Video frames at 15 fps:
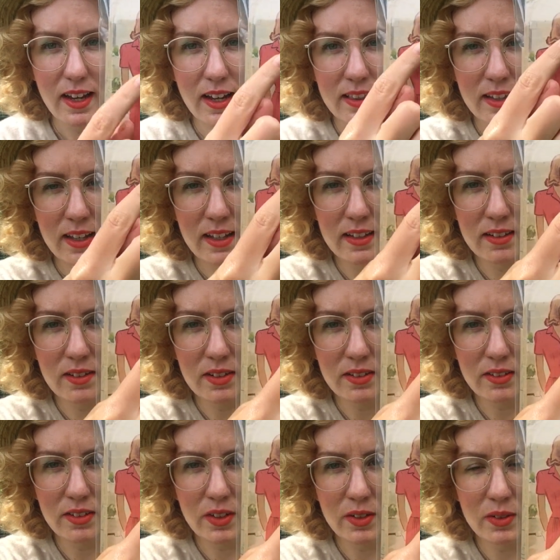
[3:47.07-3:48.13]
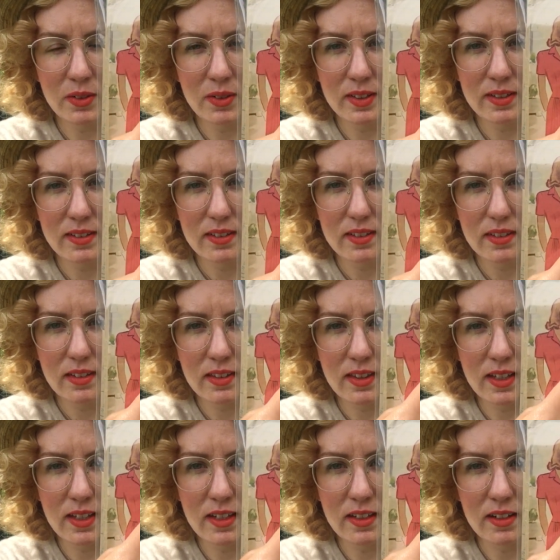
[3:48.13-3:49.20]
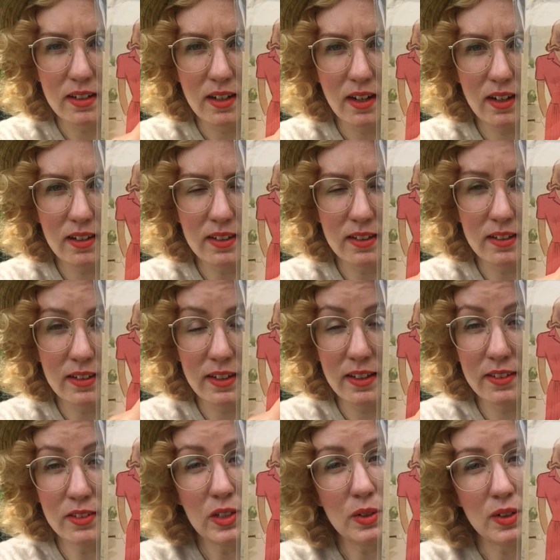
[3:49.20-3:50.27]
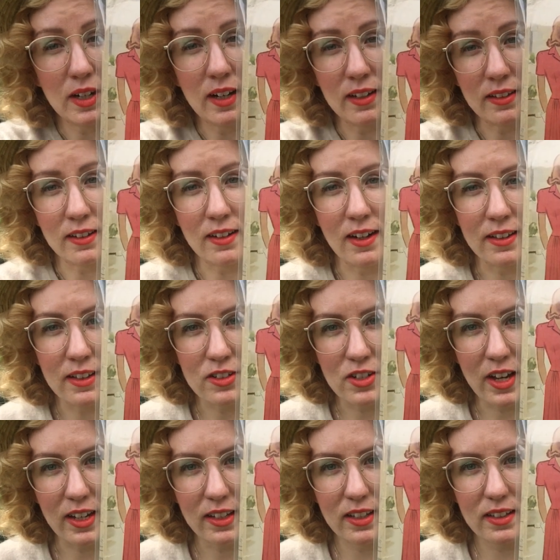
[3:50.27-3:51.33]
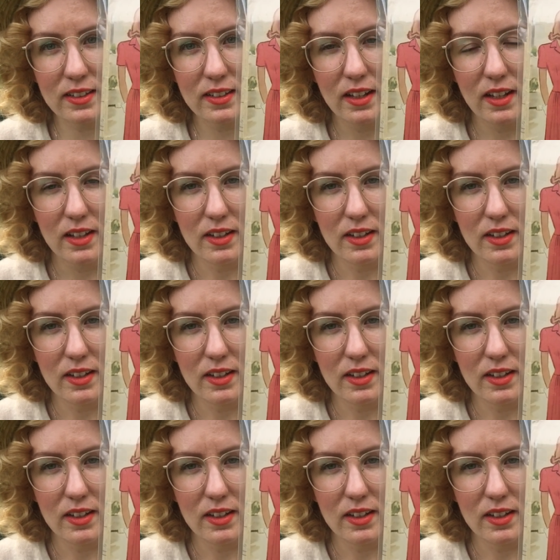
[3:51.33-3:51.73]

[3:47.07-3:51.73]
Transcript: And then also the collar, there is no collar on the jacket,